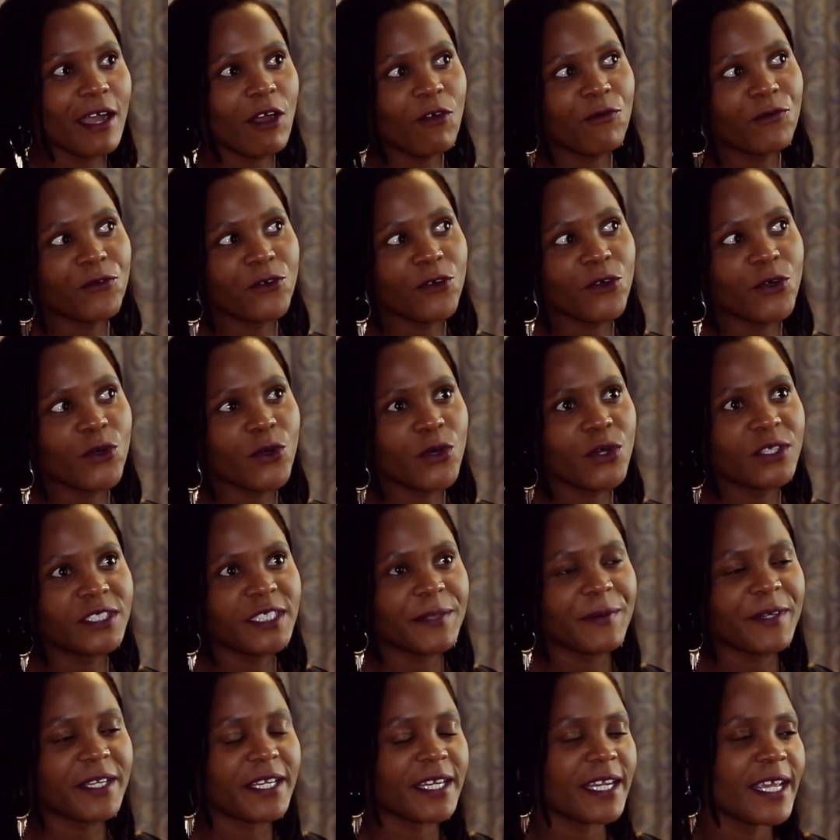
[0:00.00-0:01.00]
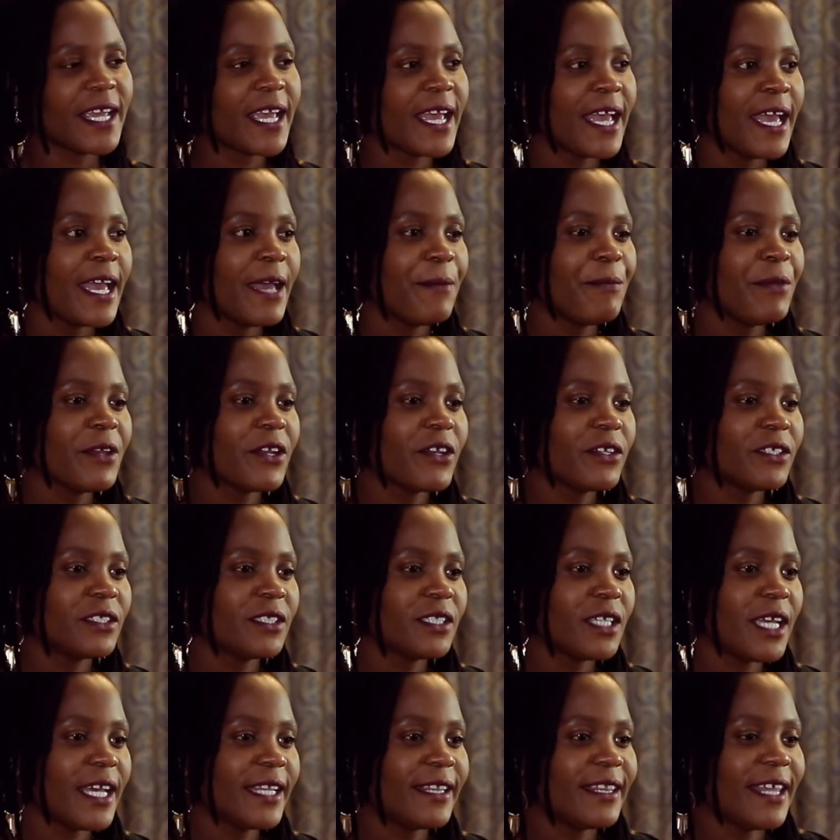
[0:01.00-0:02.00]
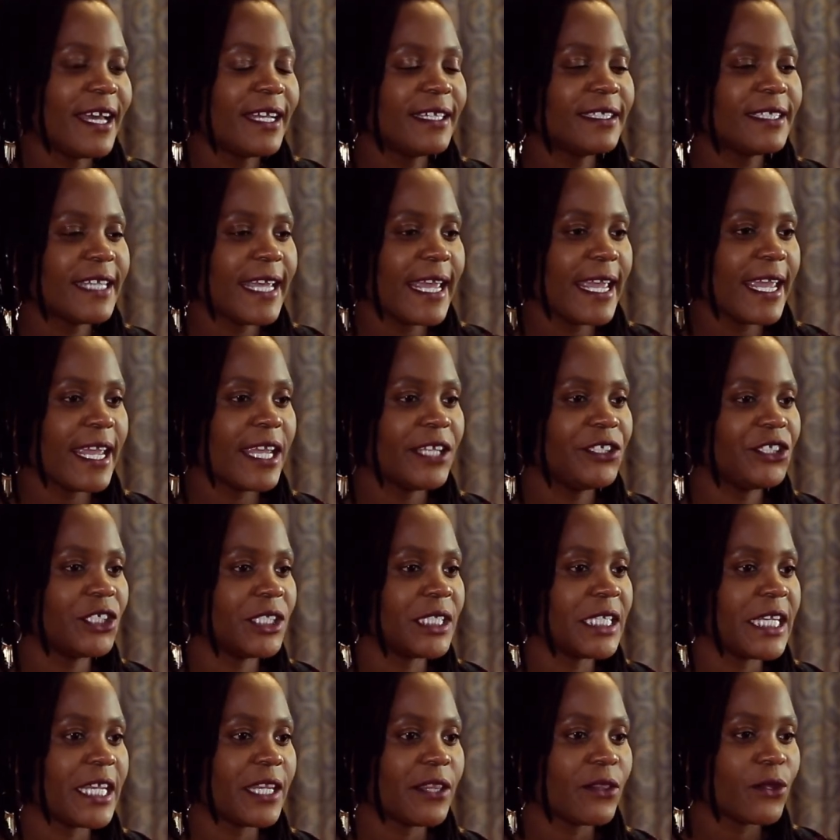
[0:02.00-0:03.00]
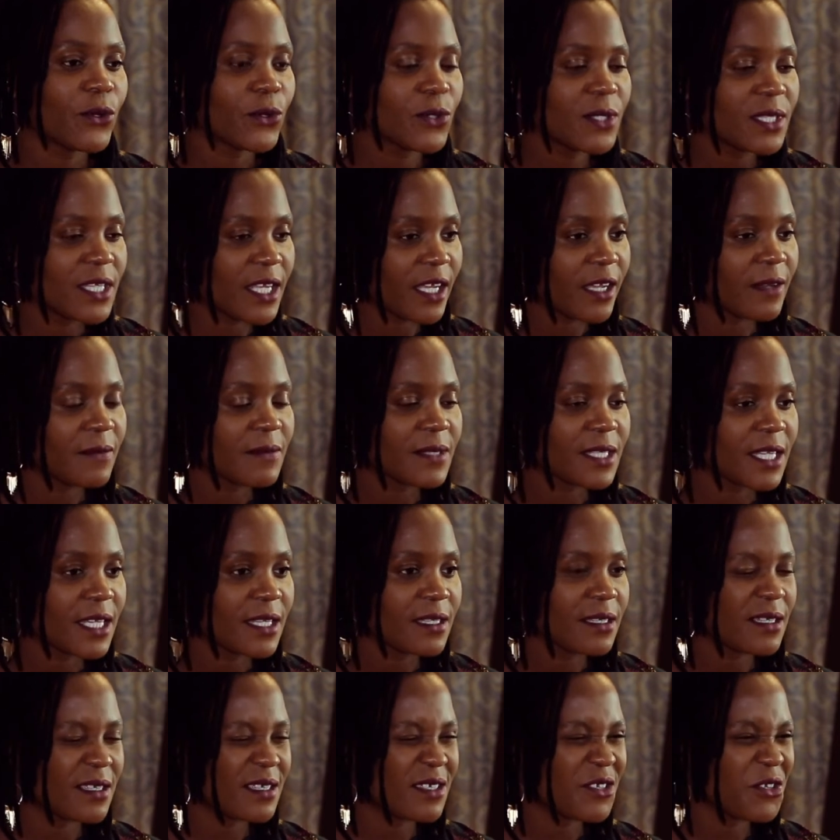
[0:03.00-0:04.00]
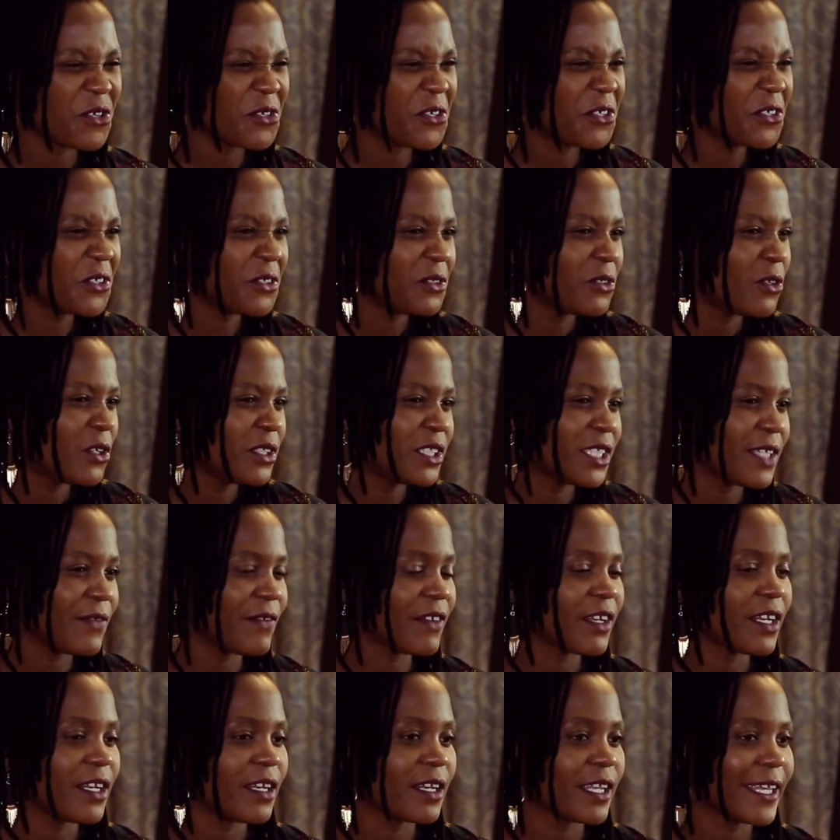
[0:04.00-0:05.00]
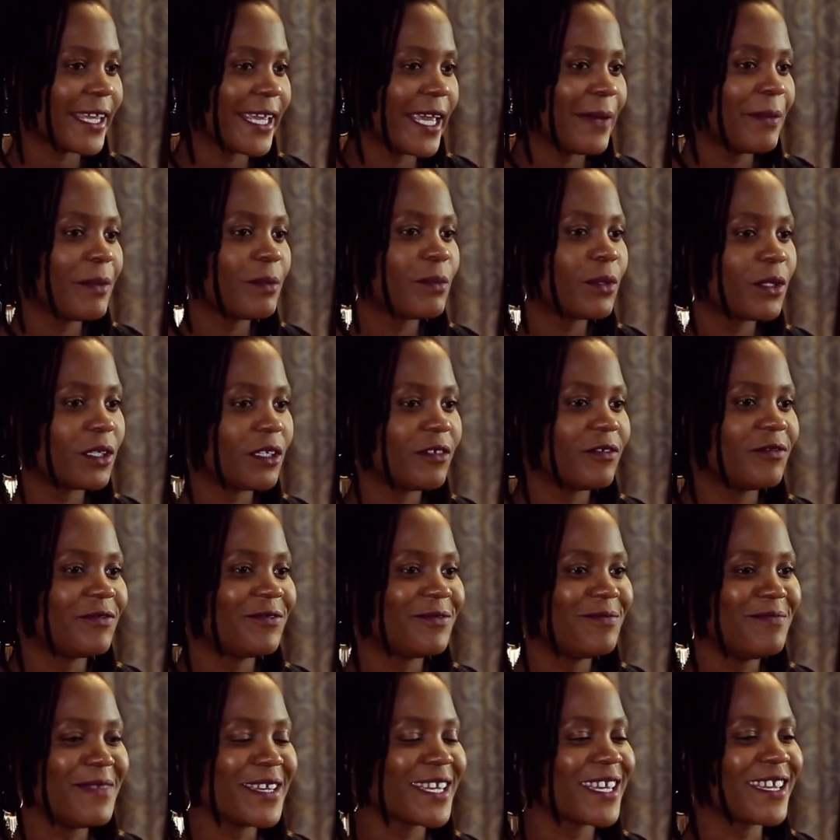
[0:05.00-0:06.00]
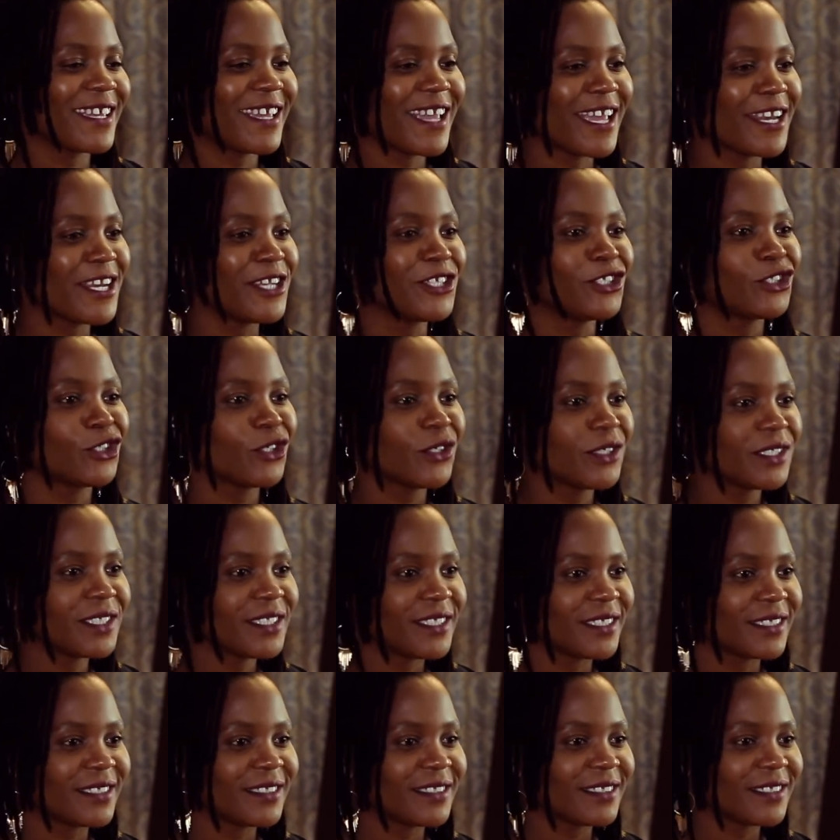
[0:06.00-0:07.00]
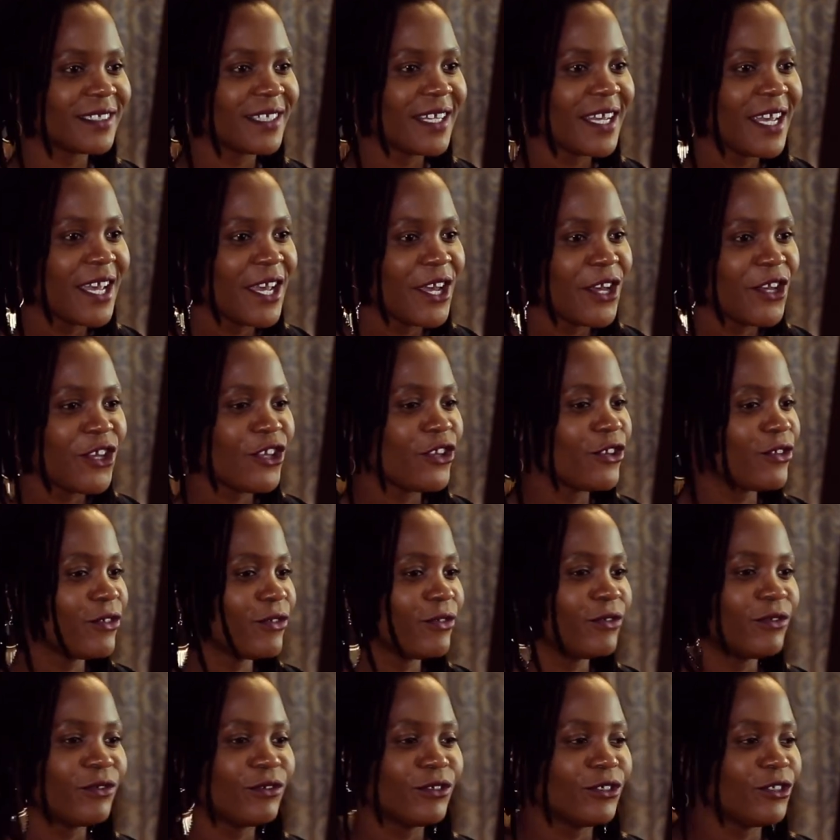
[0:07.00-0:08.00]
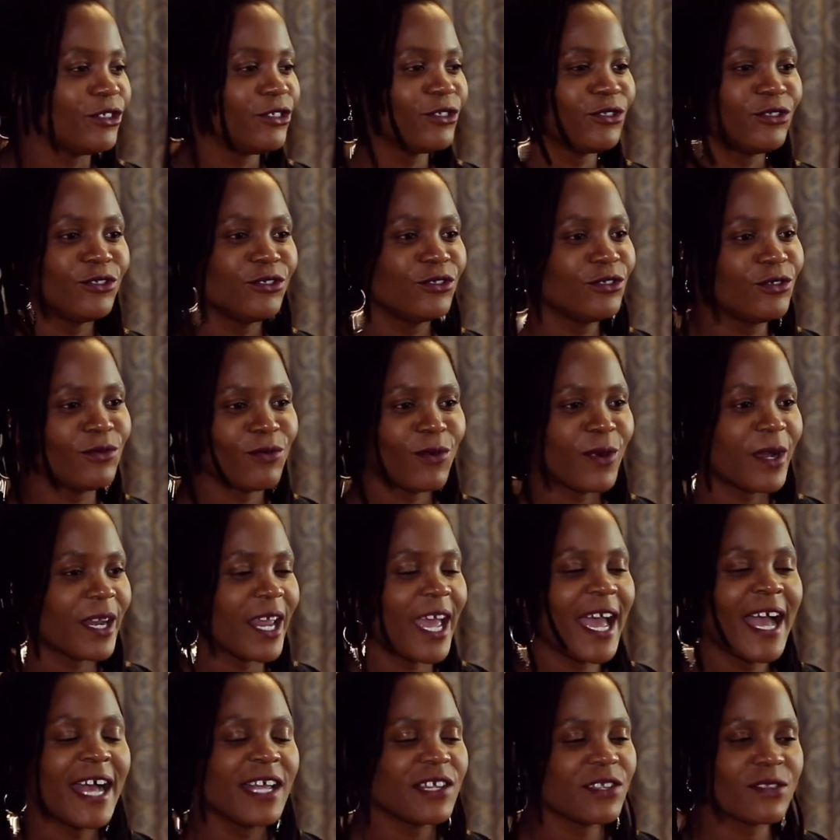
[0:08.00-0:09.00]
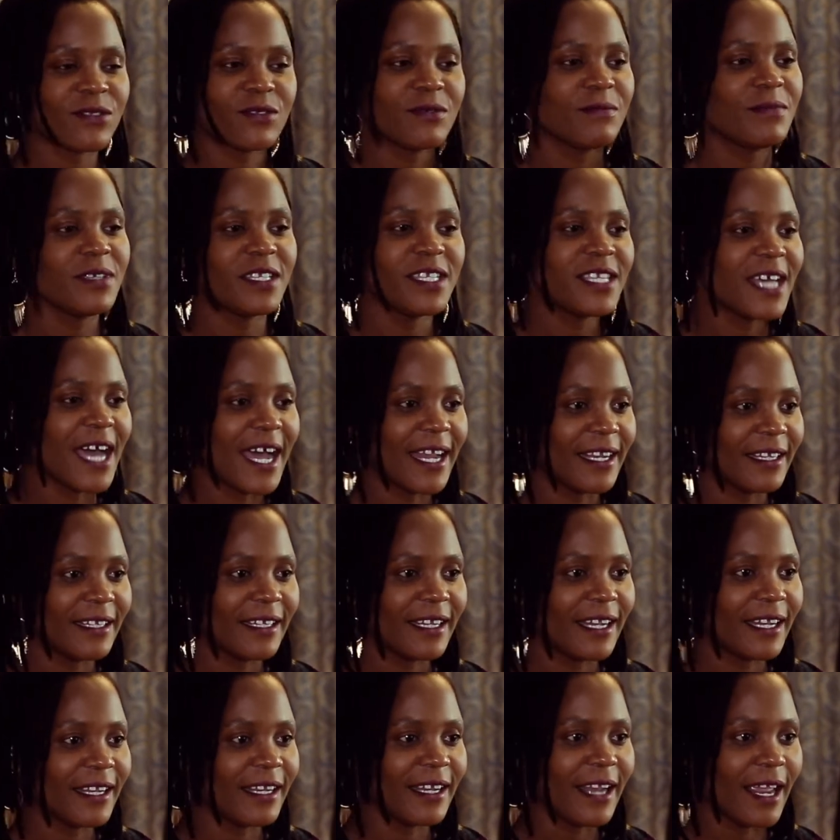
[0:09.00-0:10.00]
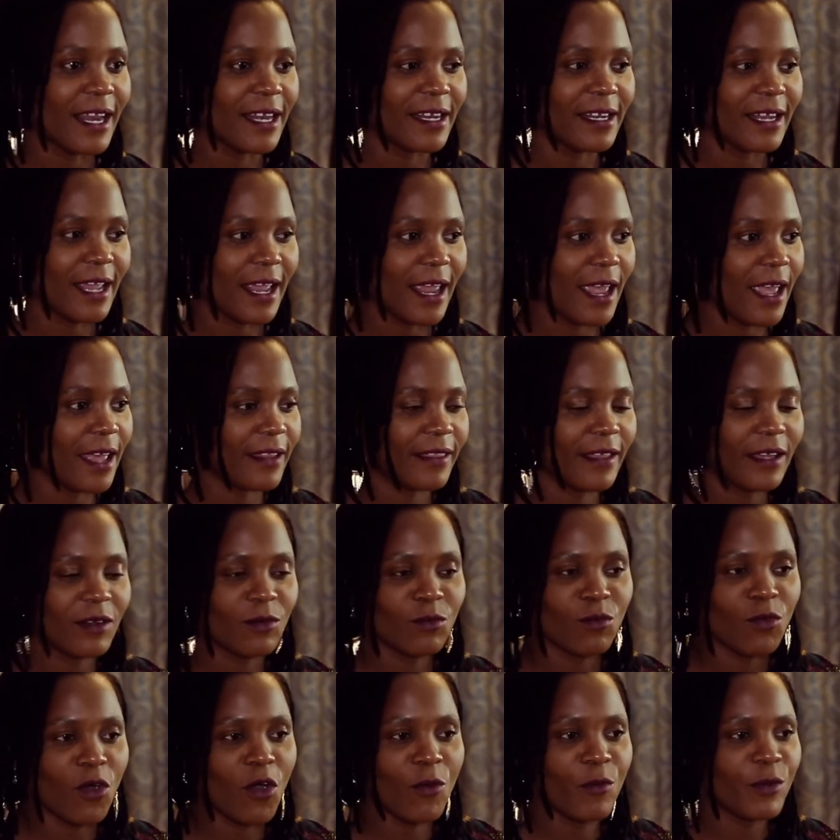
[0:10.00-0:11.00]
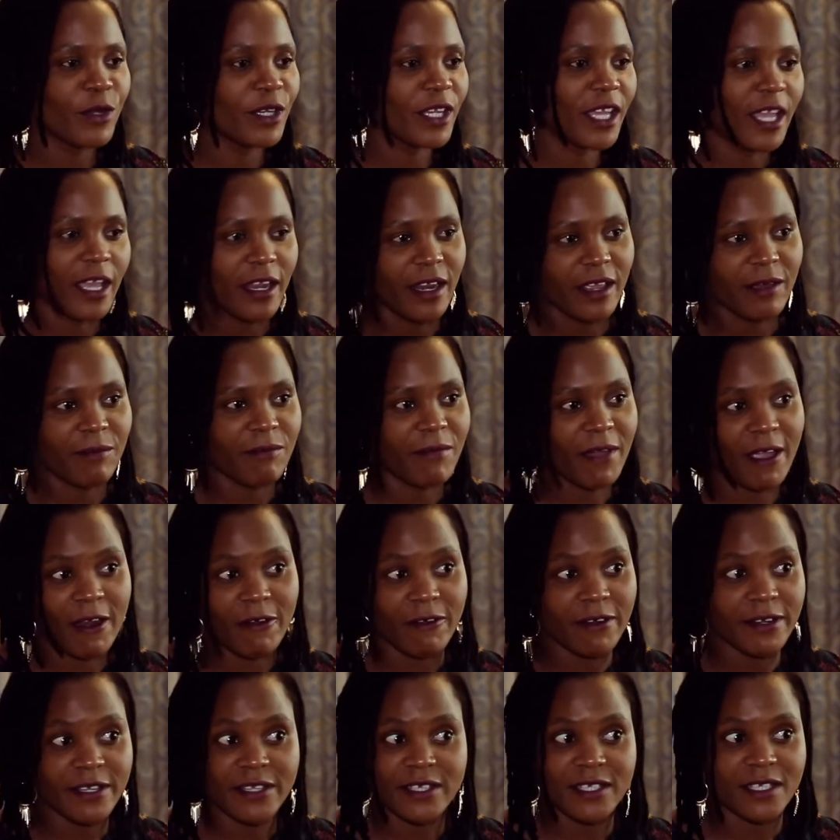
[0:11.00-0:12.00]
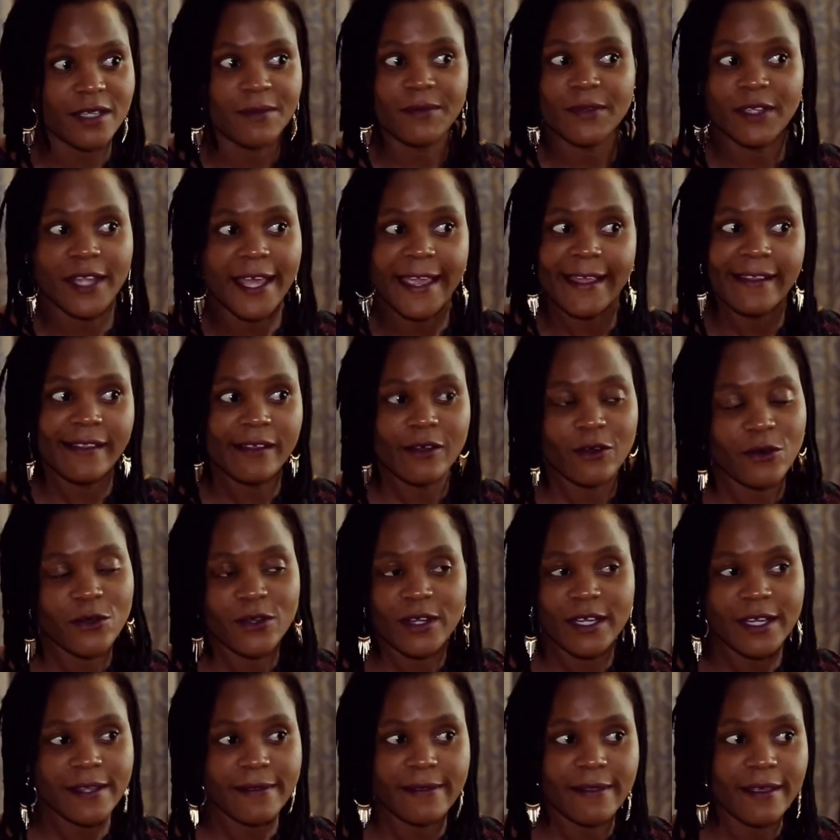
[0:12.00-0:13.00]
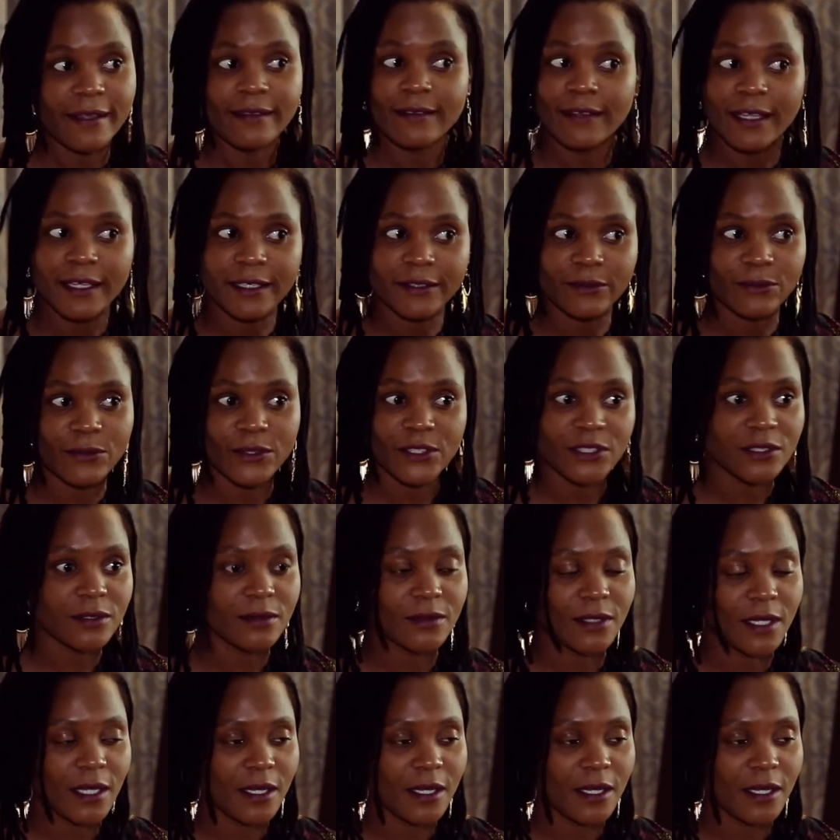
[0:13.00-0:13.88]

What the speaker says: Of course, I mean, because at that age and in those circumstances, you're not even capable of making any choices. You do what has to be done. And then at that moment, getting married seemed like the only thing that was